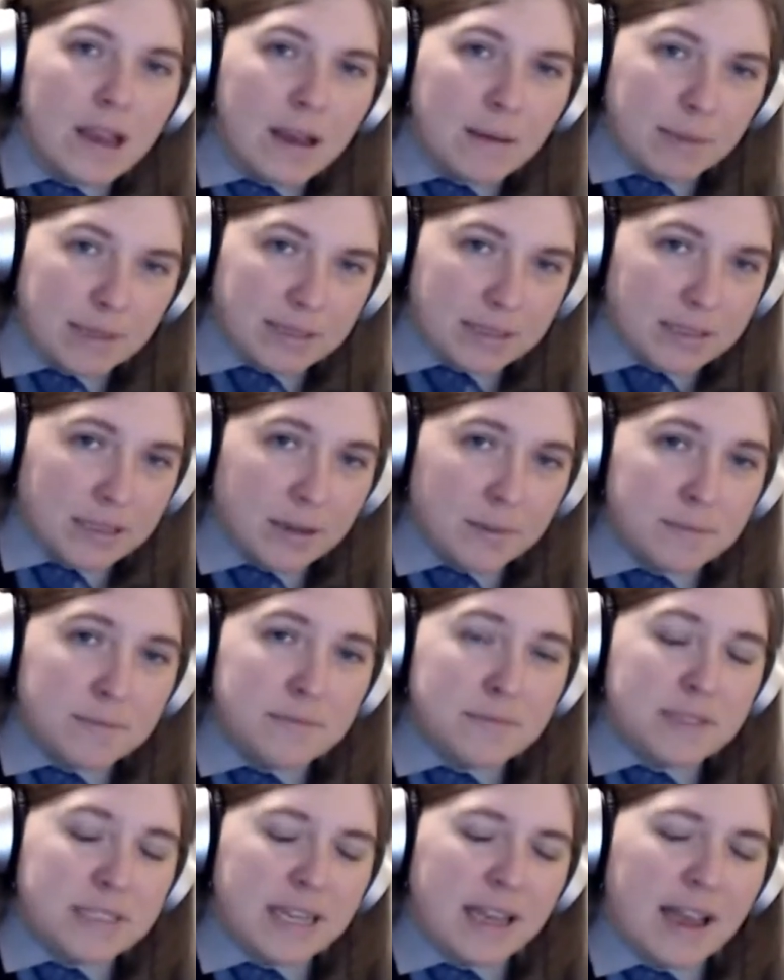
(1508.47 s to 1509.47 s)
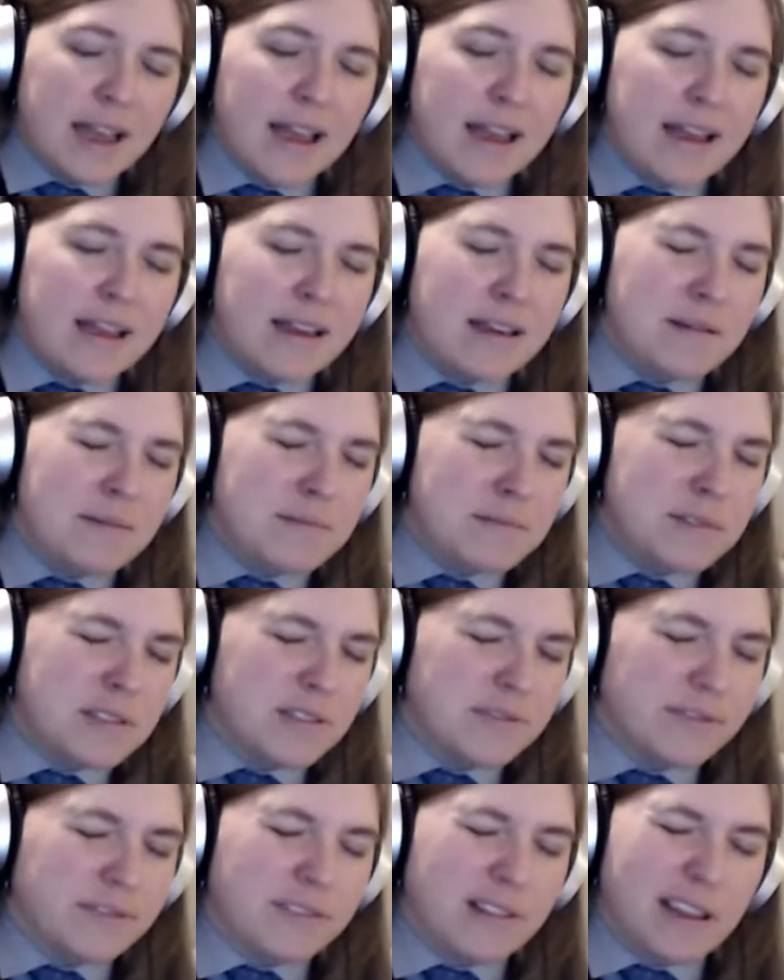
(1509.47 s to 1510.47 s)
But sometimes
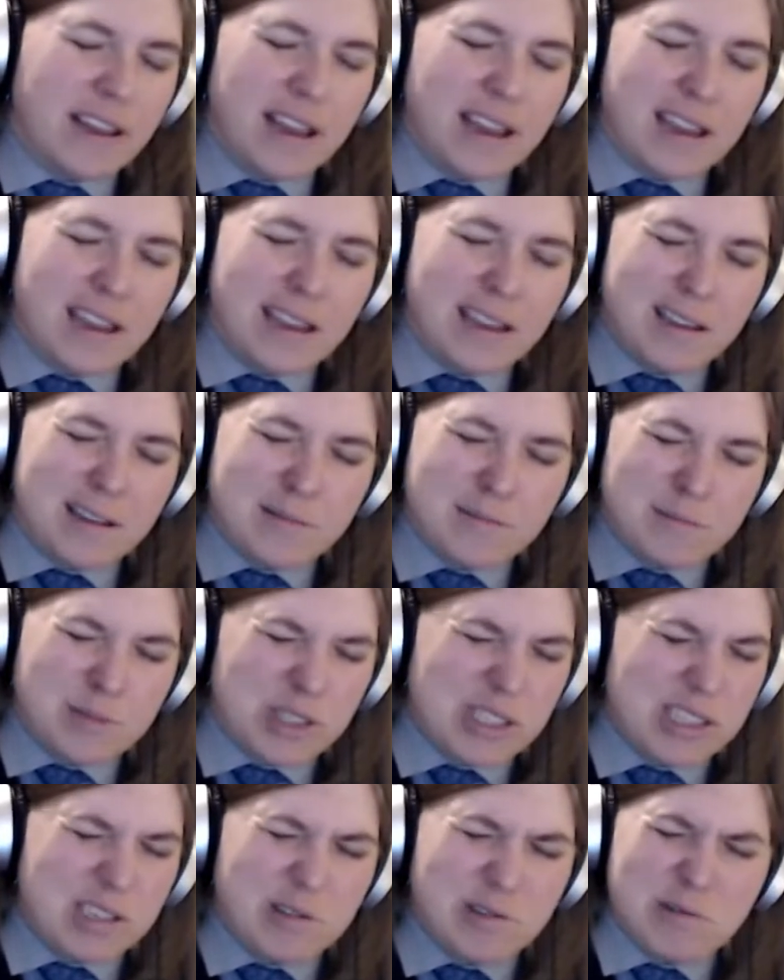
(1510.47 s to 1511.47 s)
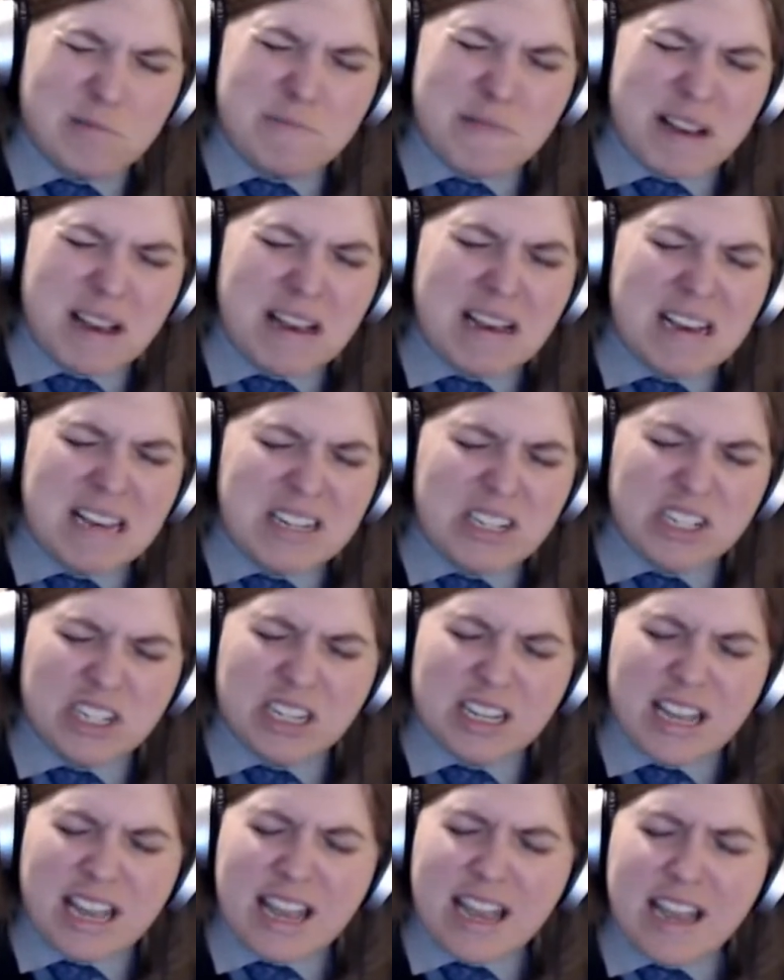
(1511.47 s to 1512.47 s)
the flame's too much
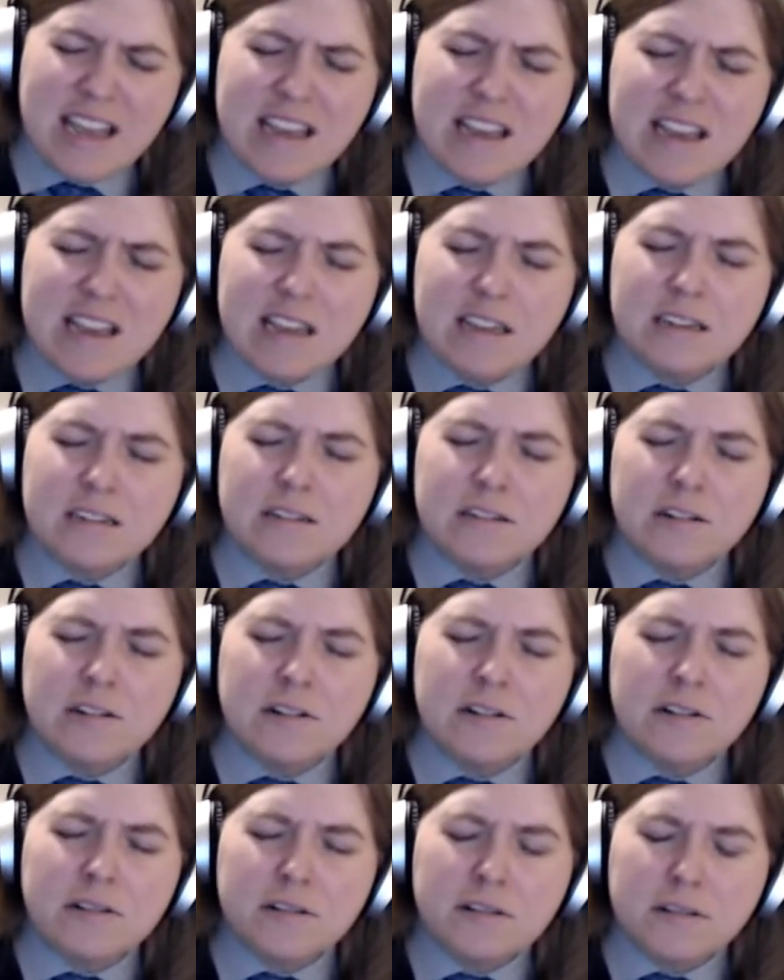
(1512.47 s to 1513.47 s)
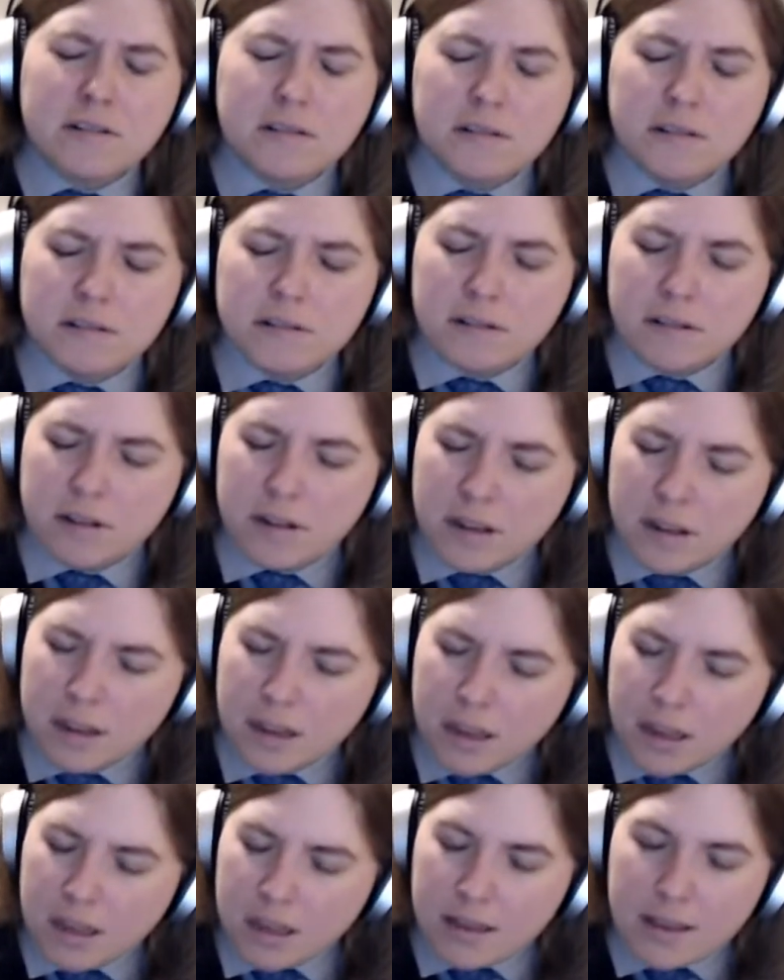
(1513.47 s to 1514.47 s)
to handle.
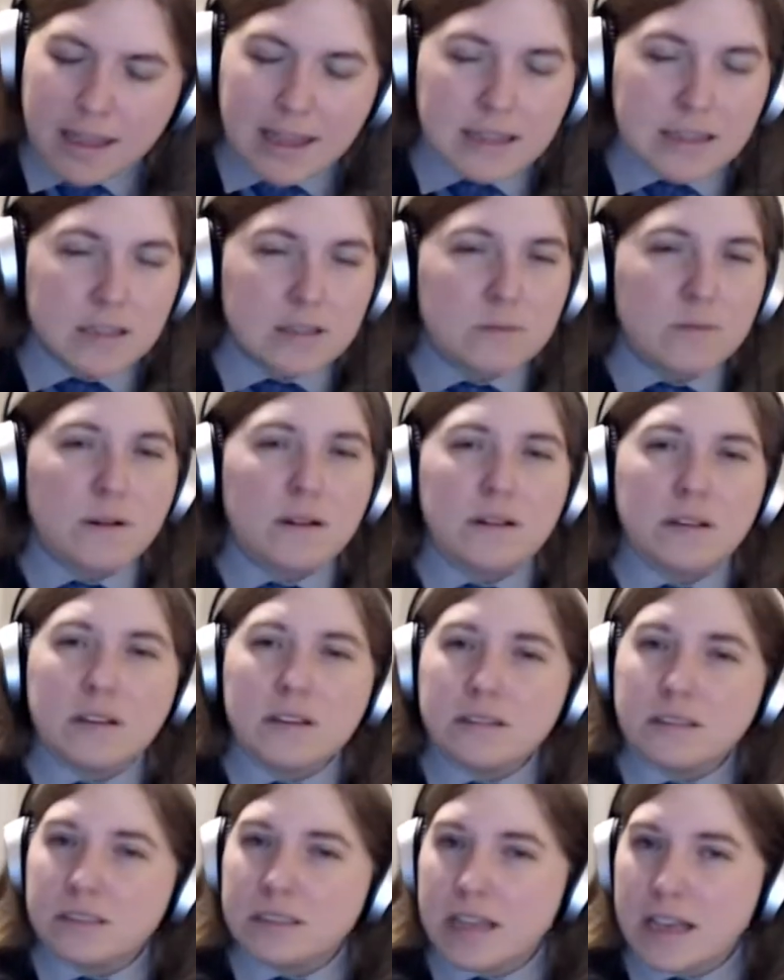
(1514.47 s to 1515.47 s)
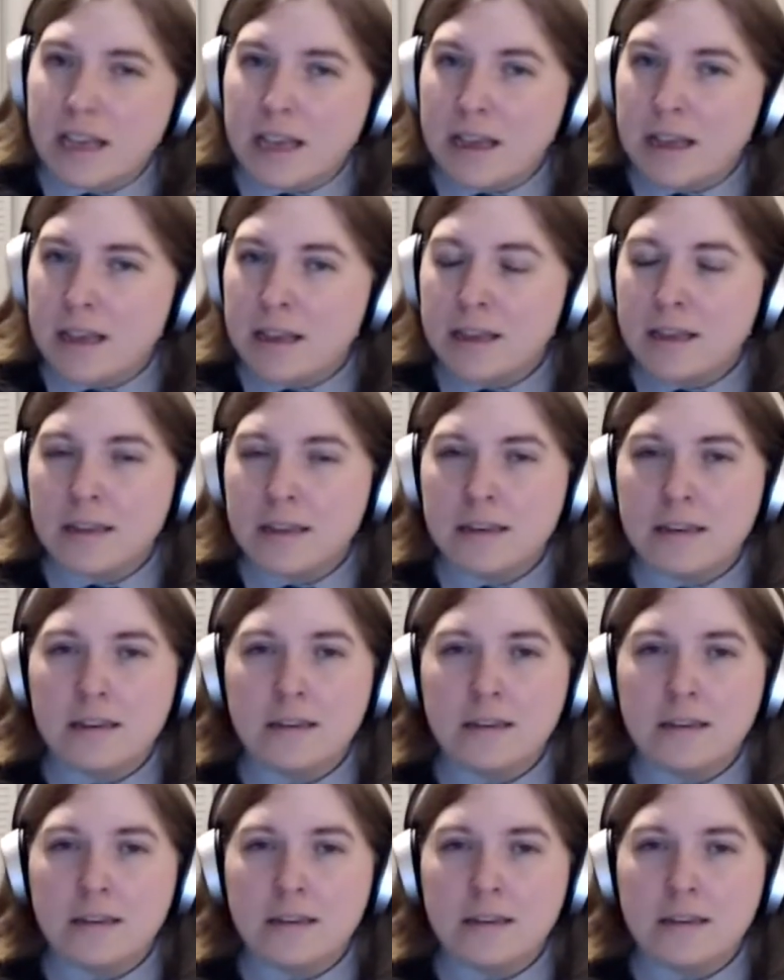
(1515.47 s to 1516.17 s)
That's what you said.